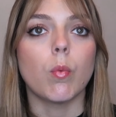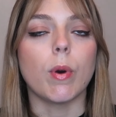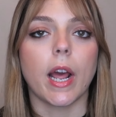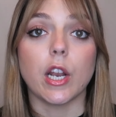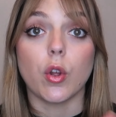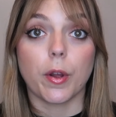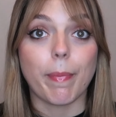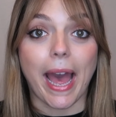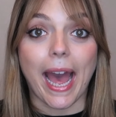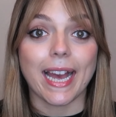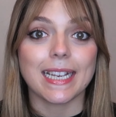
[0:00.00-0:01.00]
when I look
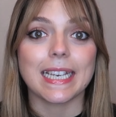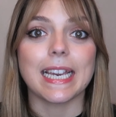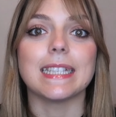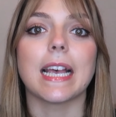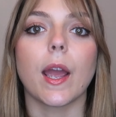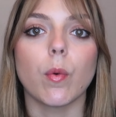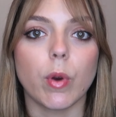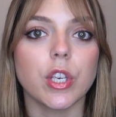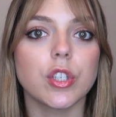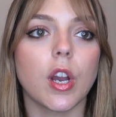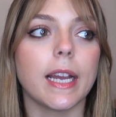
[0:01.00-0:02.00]
back, is that I
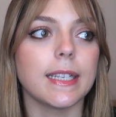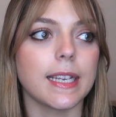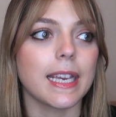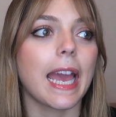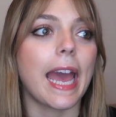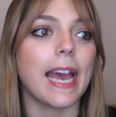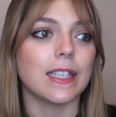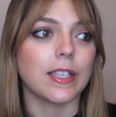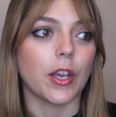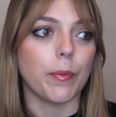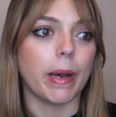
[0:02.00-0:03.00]
wish I didn't care
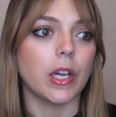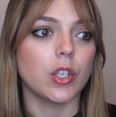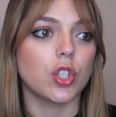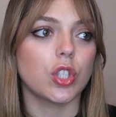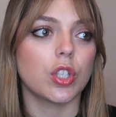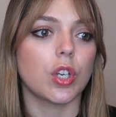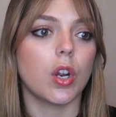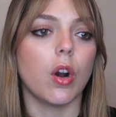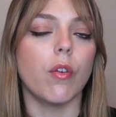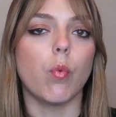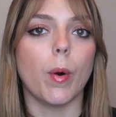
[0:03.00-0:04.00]
so much
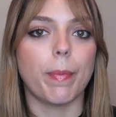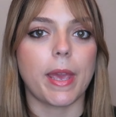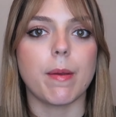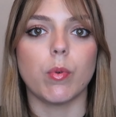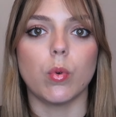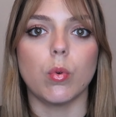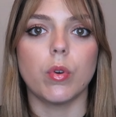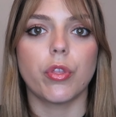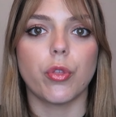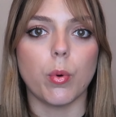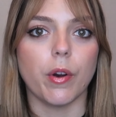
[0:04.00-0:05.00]
of what
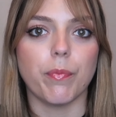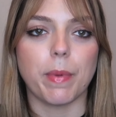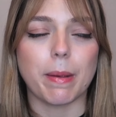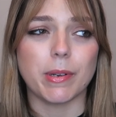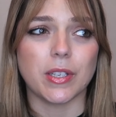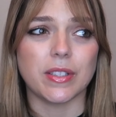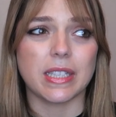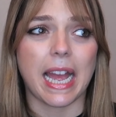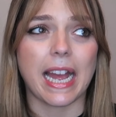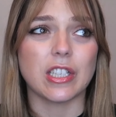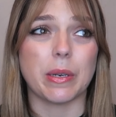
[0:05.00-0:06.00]
people thought of me, because
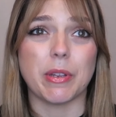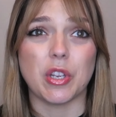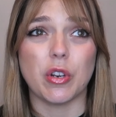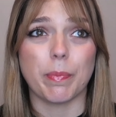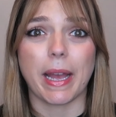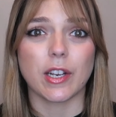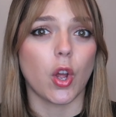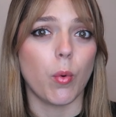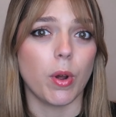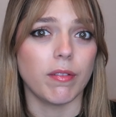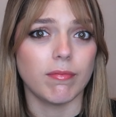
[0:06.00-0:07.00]
actually when you look back,
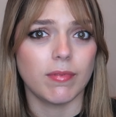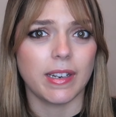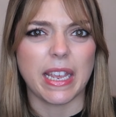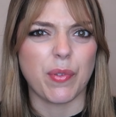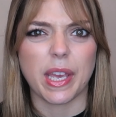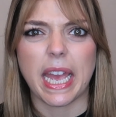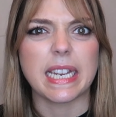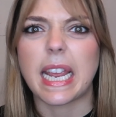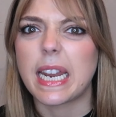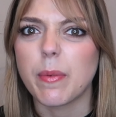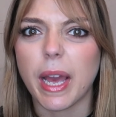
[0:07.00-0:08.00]
no one even
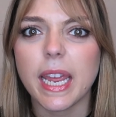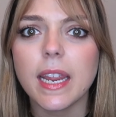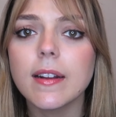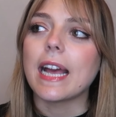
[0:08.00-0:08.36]
cared anyway.